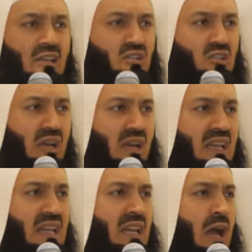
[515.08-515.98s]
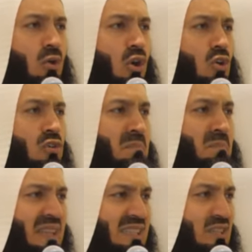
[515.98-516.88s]
struggling in our own
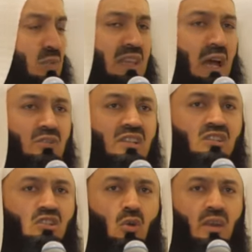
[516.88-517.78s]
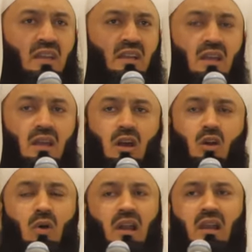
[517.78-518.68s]
midst without us knowing,
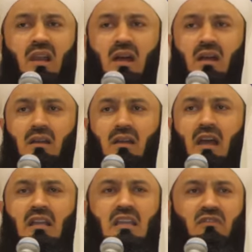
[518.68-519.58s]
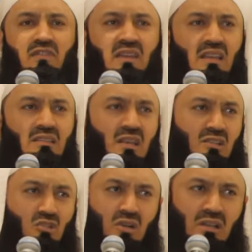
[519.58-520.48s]
Oh Allah, alleviate their
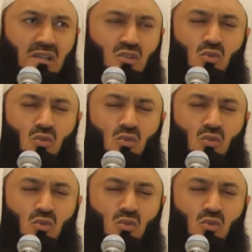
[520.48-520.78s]
struggles.